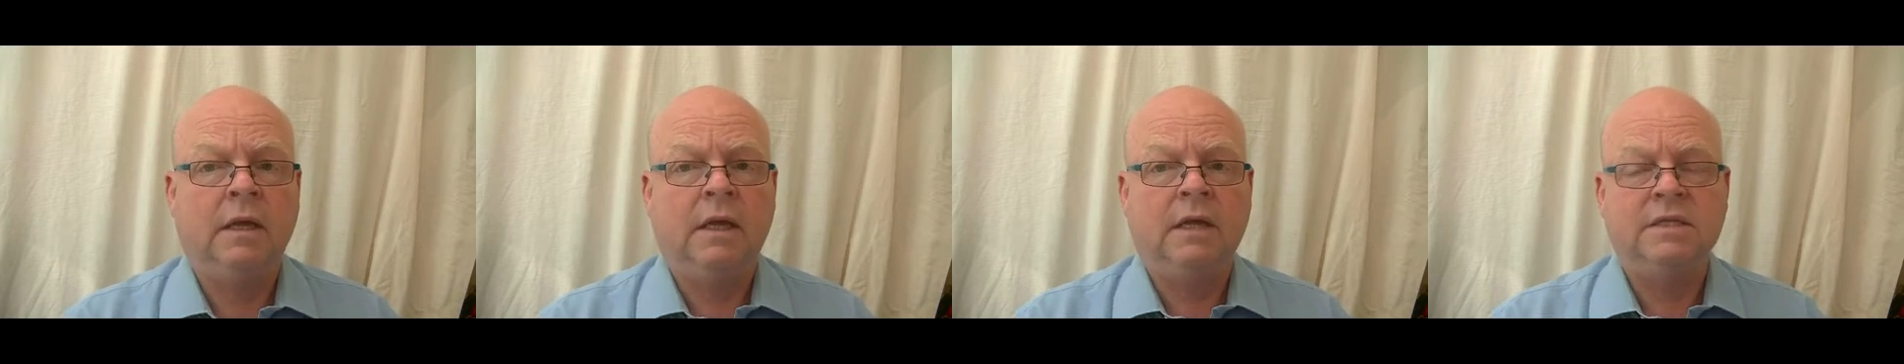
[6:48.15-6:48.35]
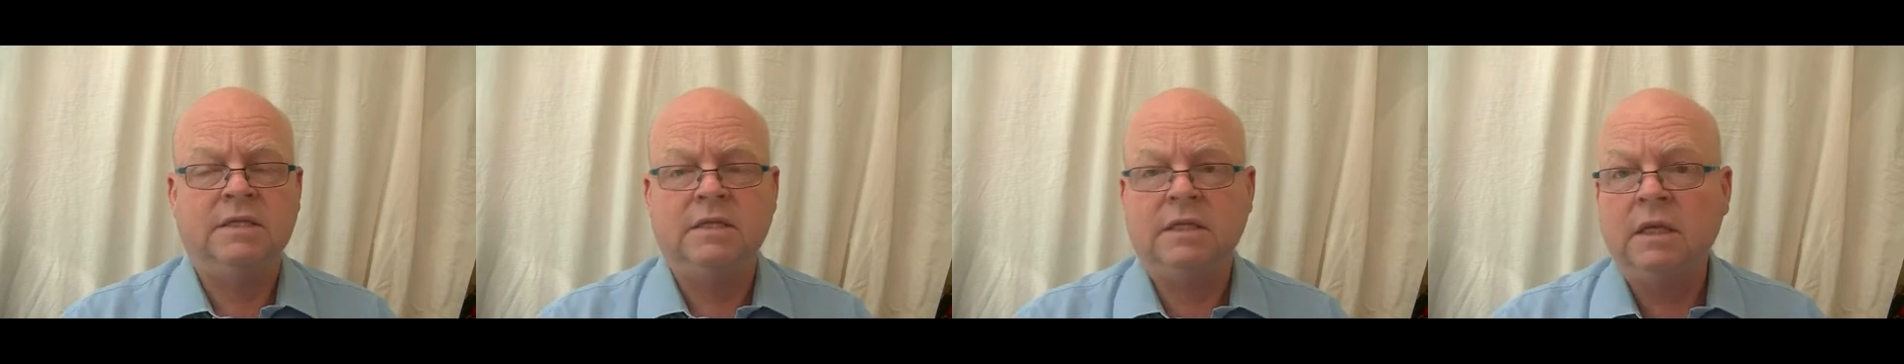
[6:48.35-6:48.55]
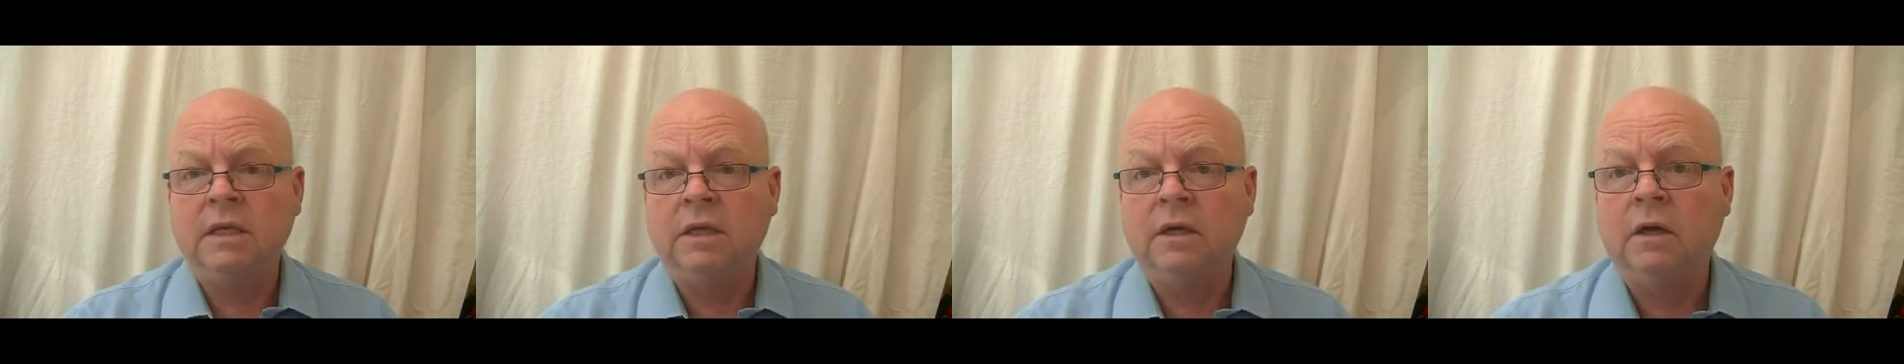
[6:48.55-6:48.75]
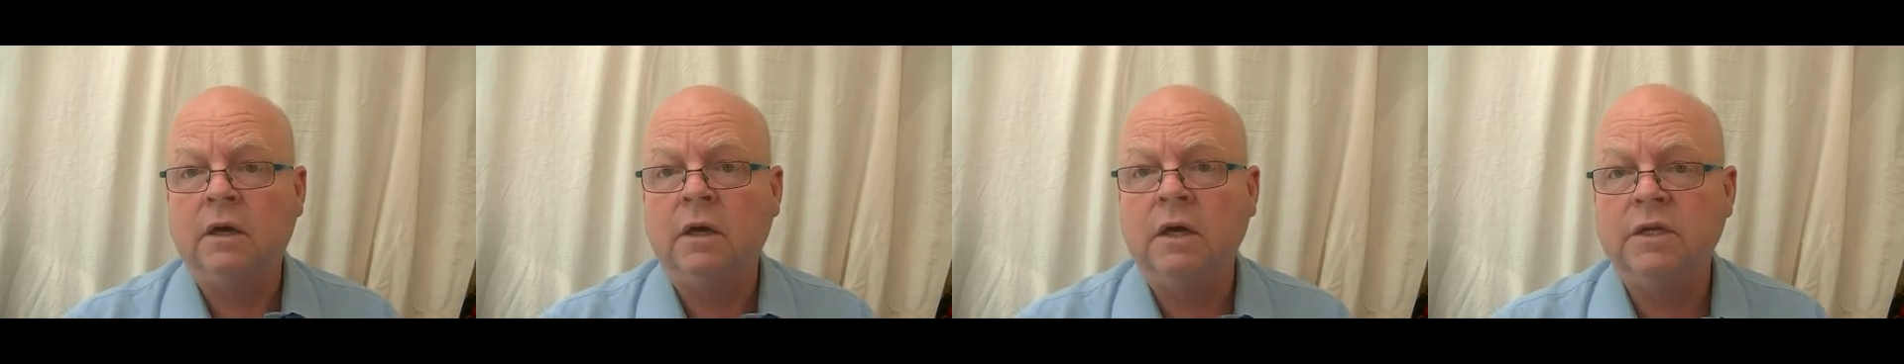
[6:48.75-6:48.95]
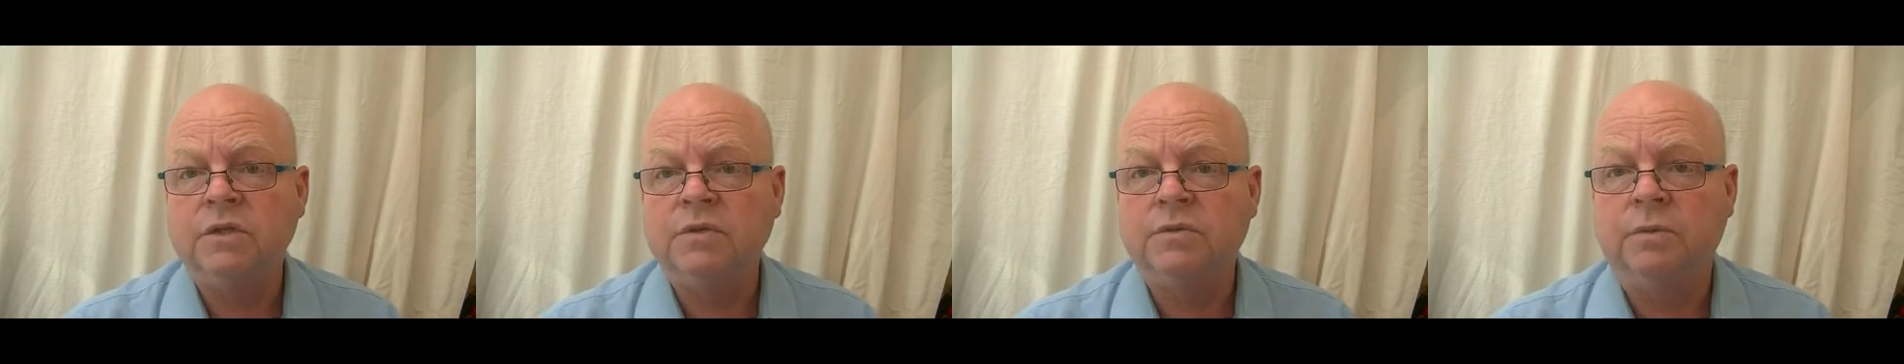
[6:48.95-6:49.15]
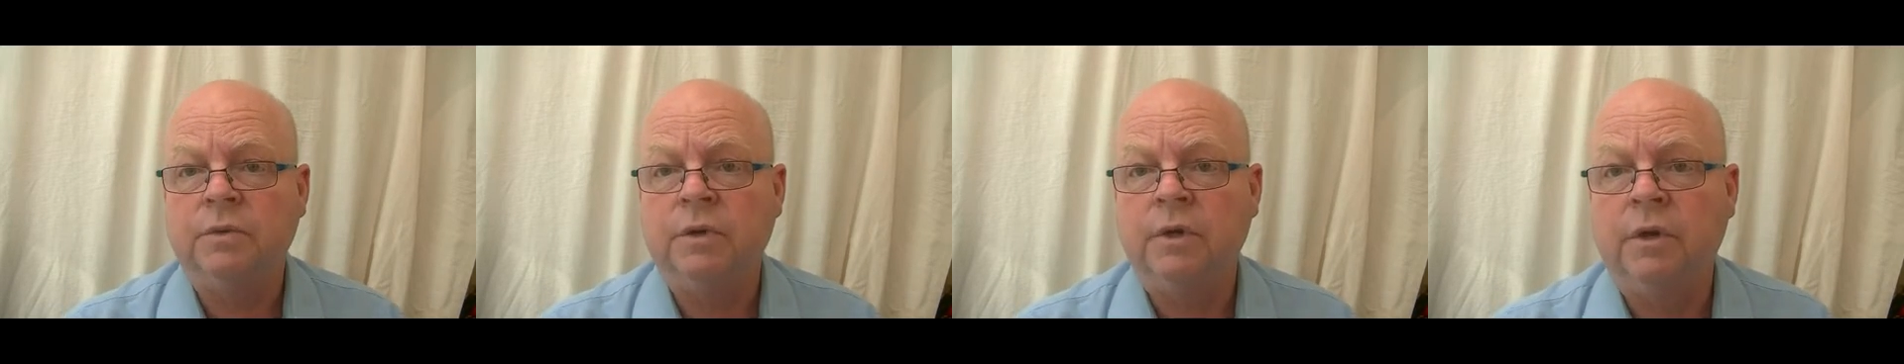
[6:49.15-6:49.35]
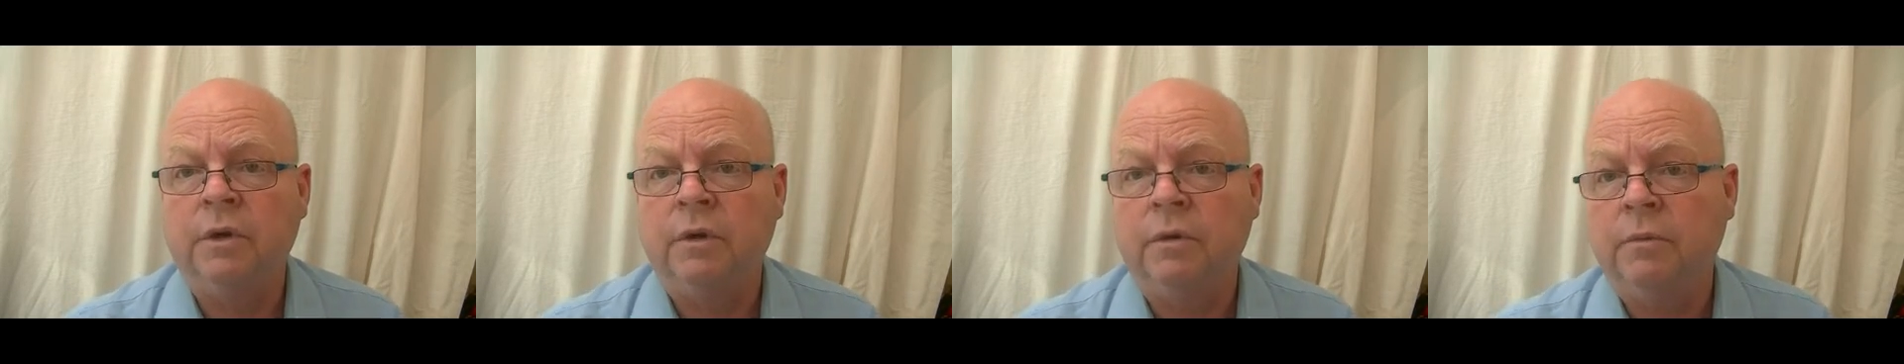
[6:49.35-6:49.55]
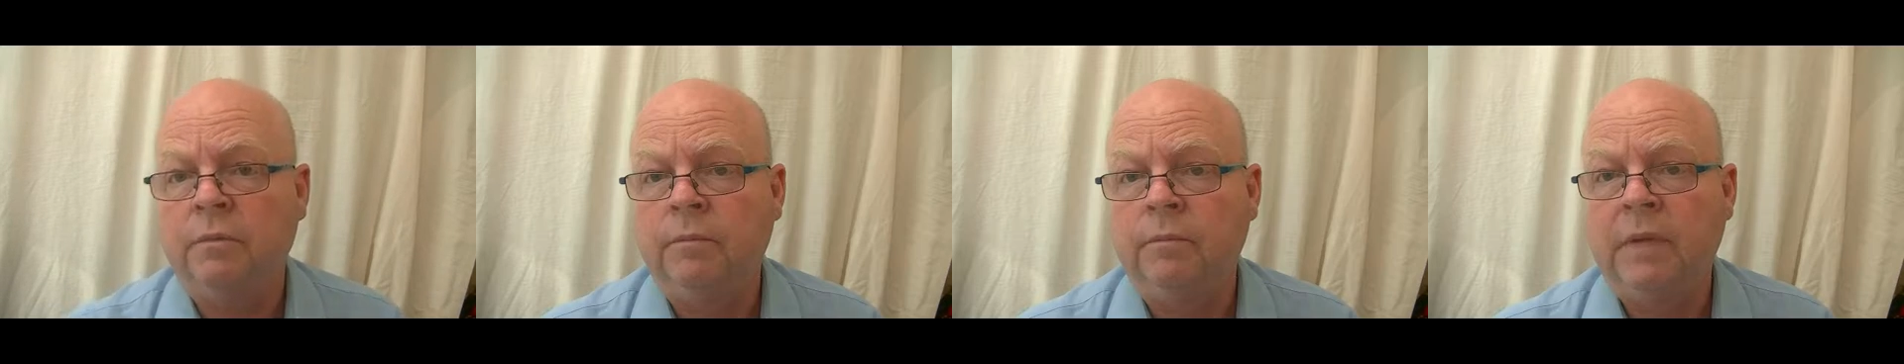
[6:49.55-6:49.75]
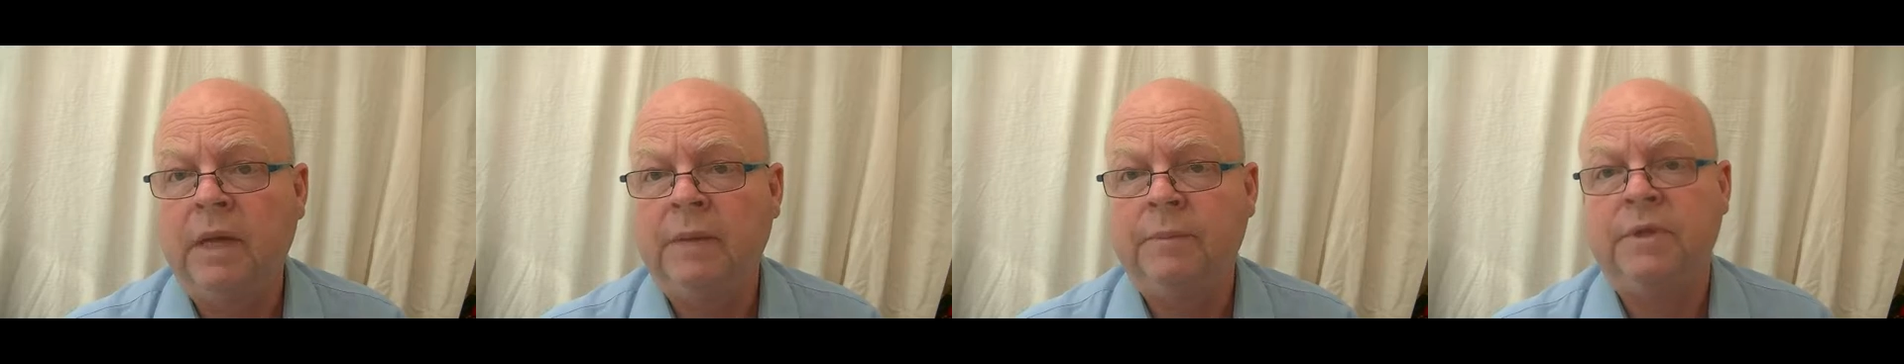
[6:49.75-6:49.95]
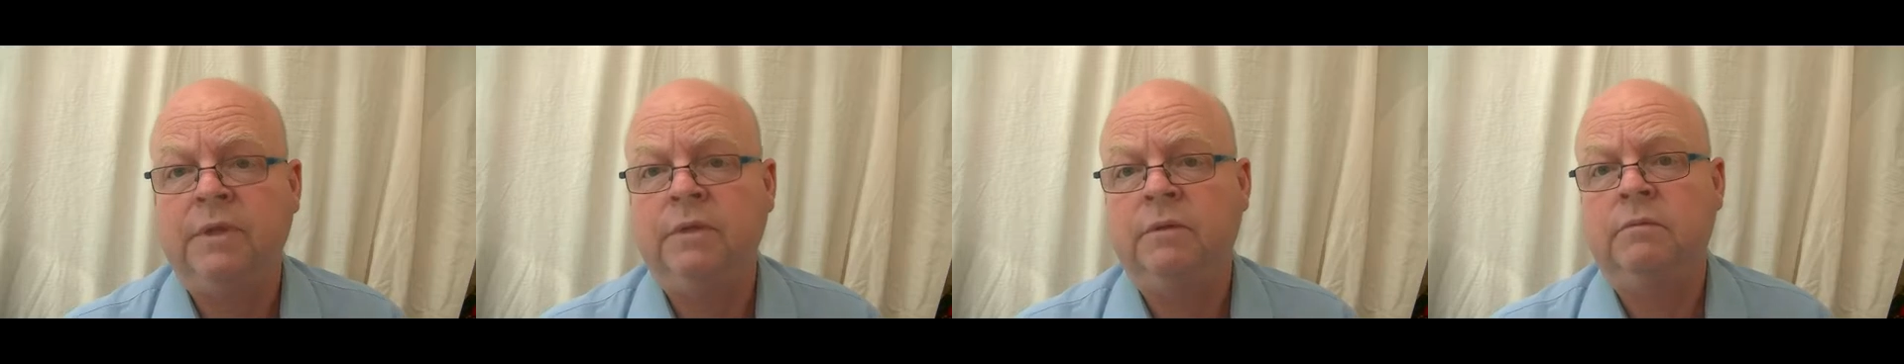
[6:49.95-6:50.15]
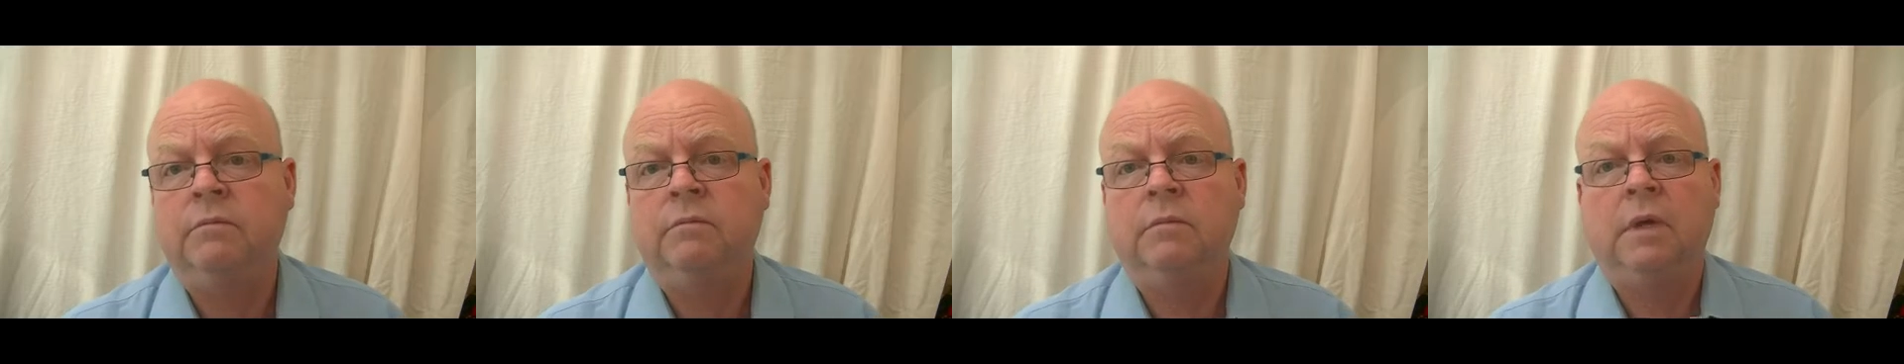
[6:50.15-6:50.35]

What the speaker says: ceiling heights were maybe